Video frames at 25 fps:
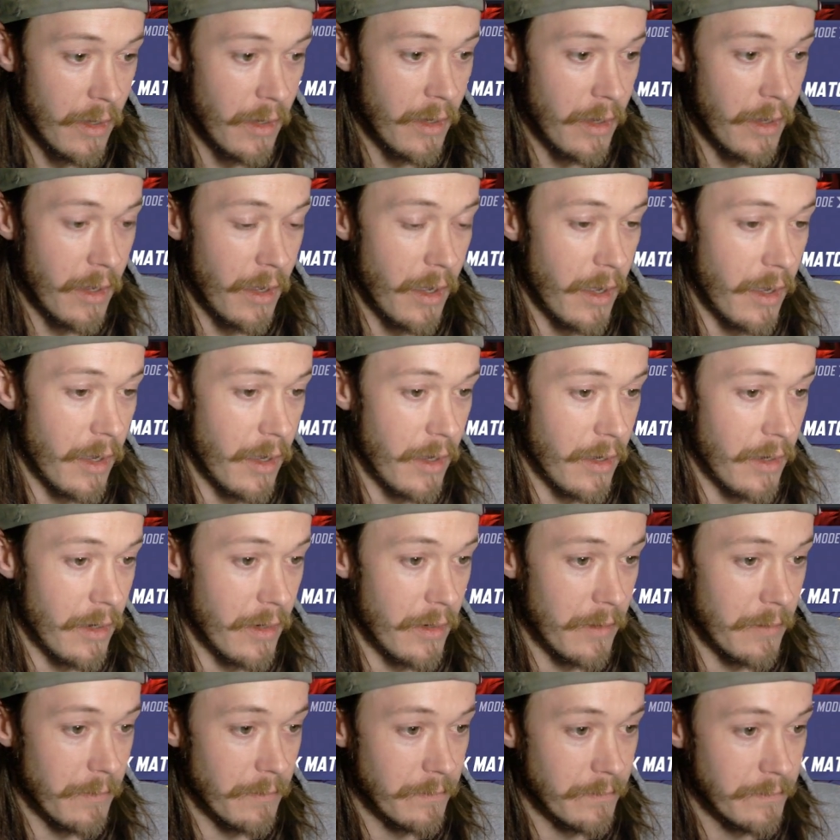
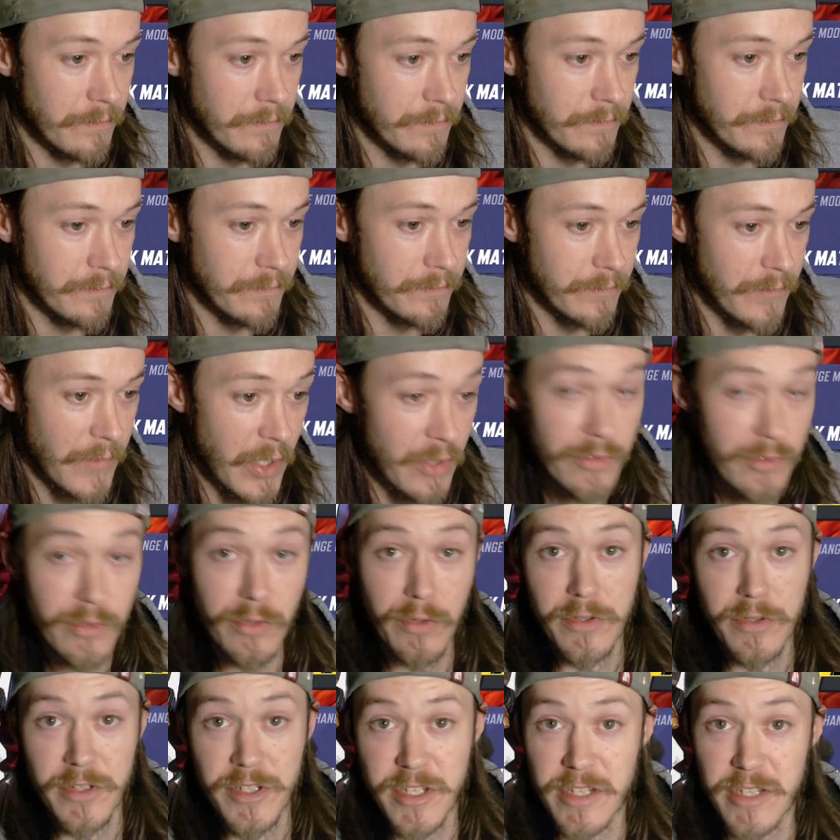Um, so
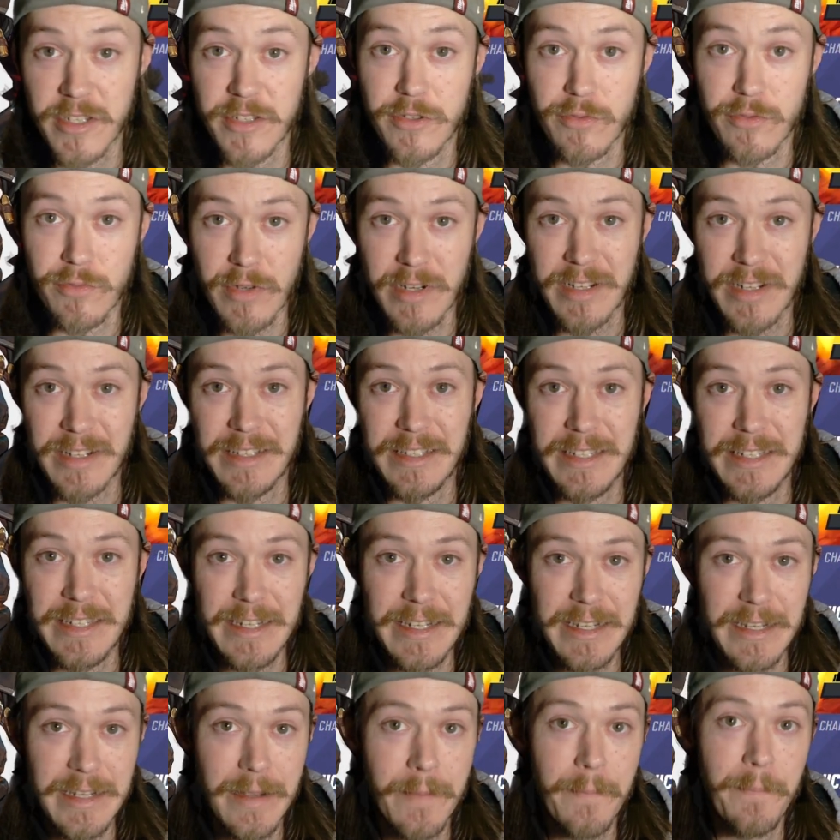it's just
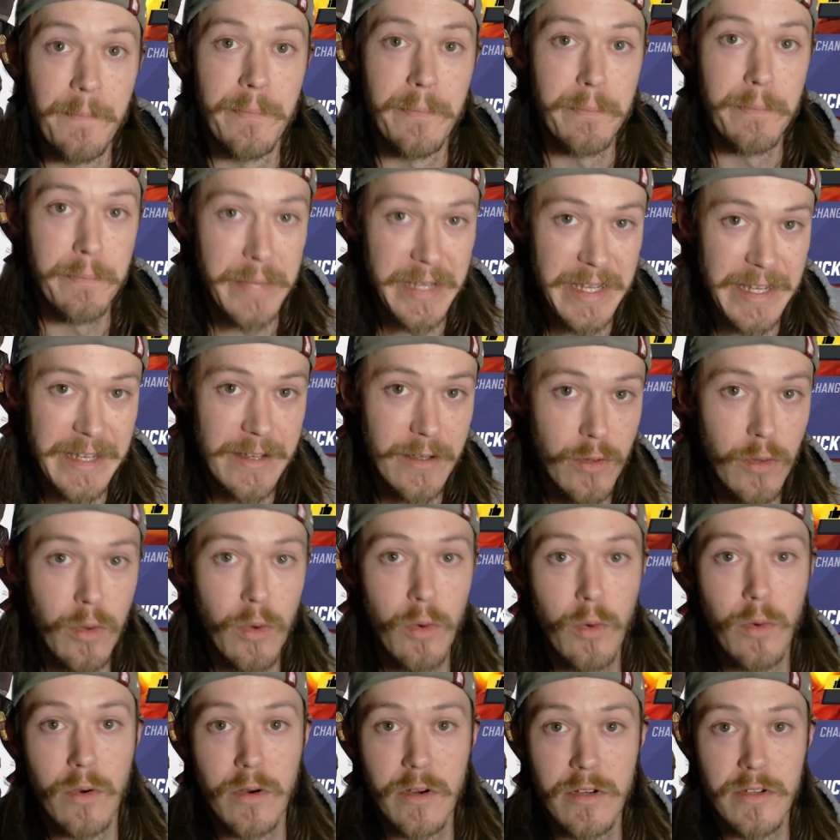strictly P
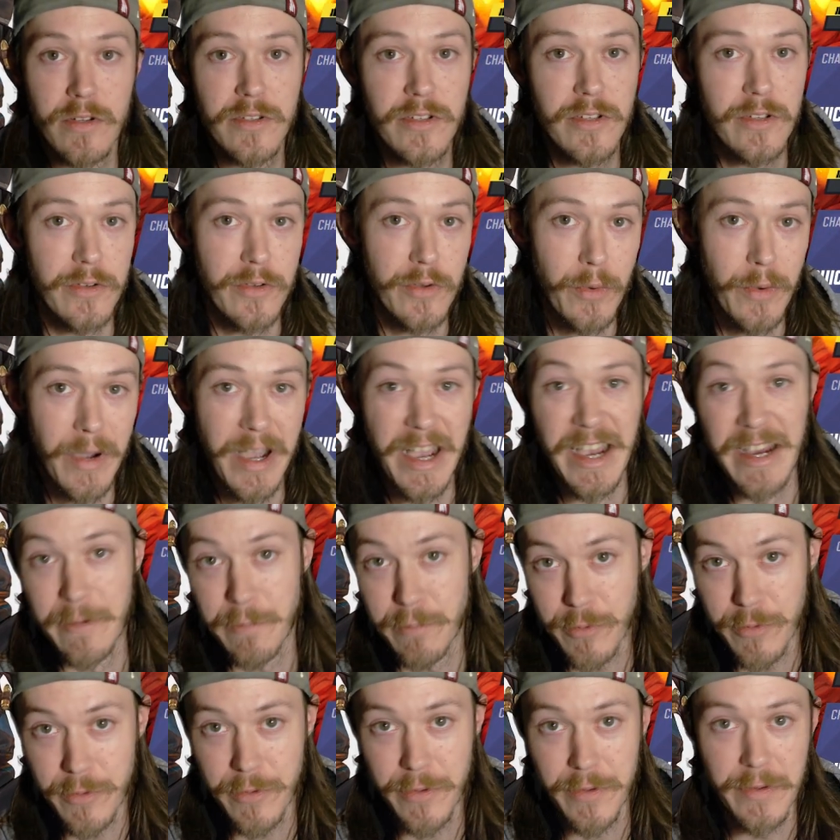cores, no
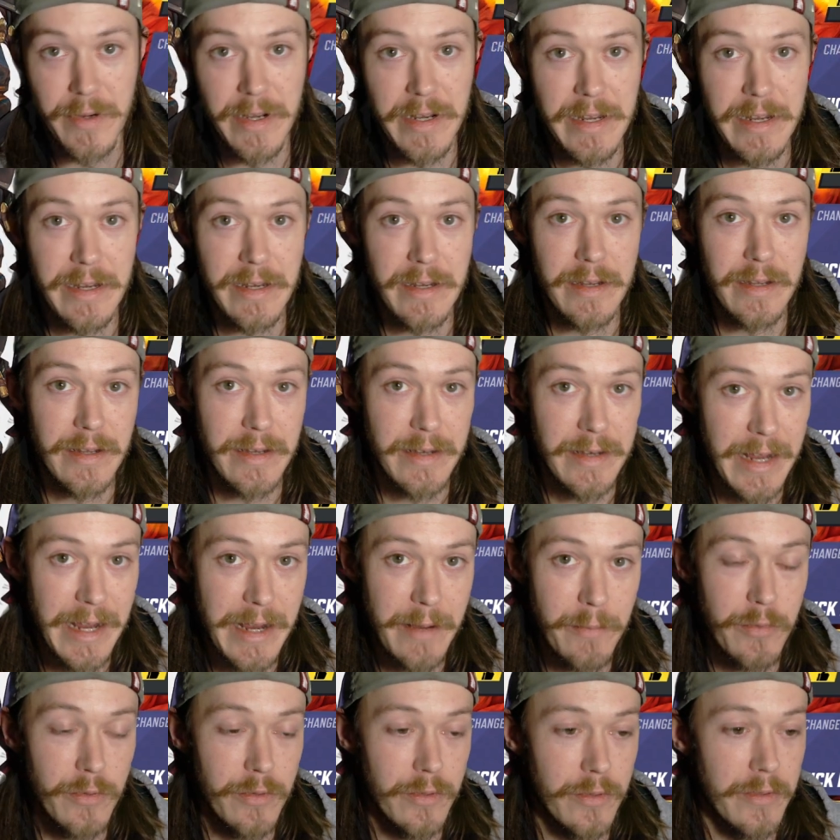hyper threading
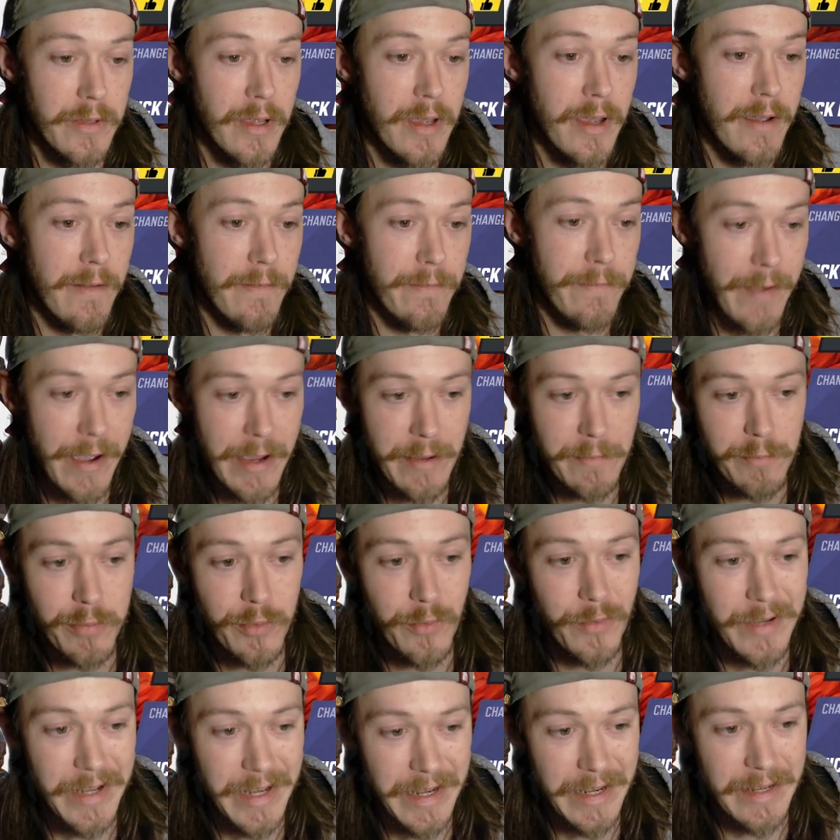enabled,
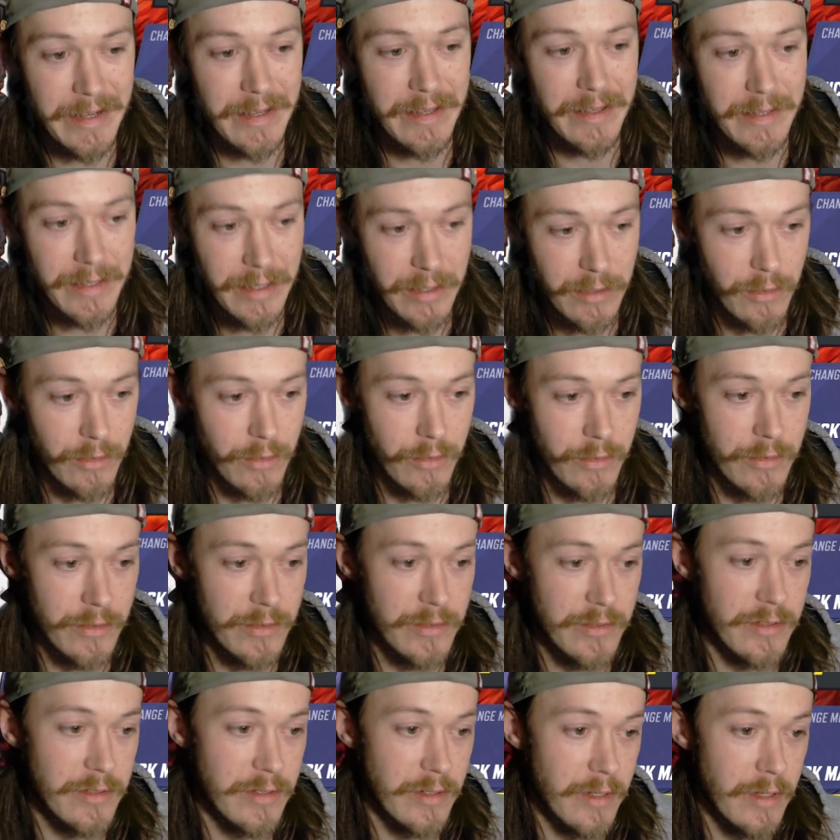5.8
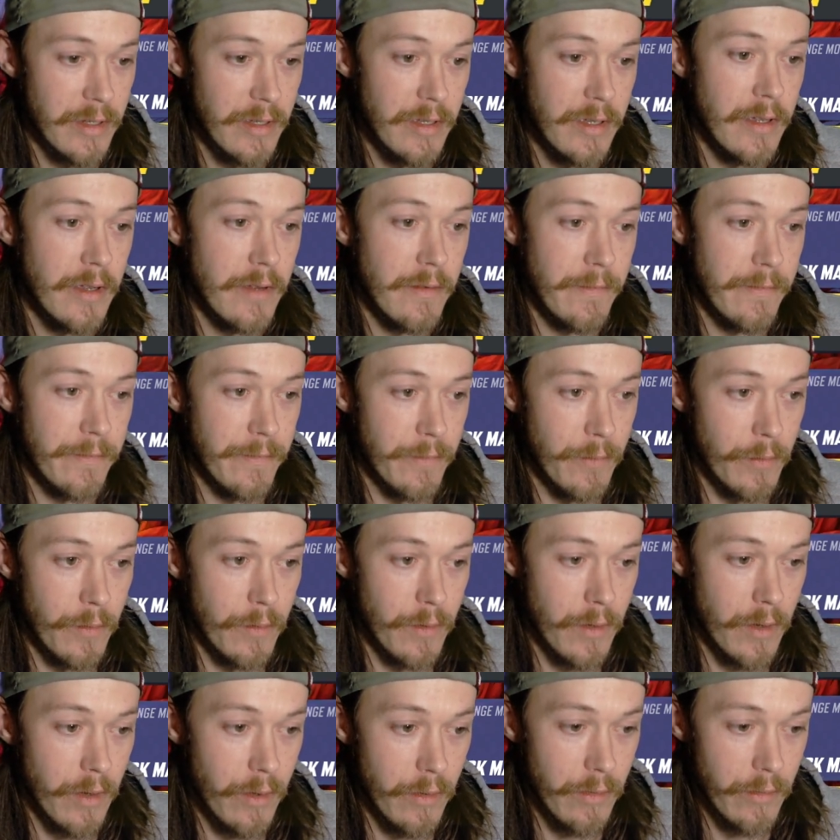gigahertz
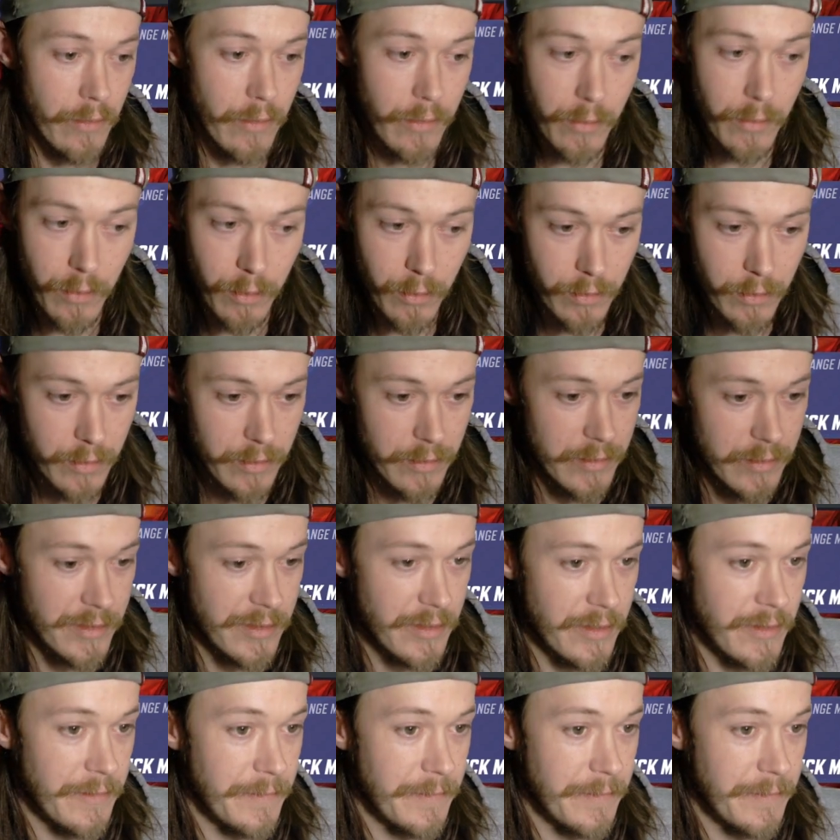for all the cores.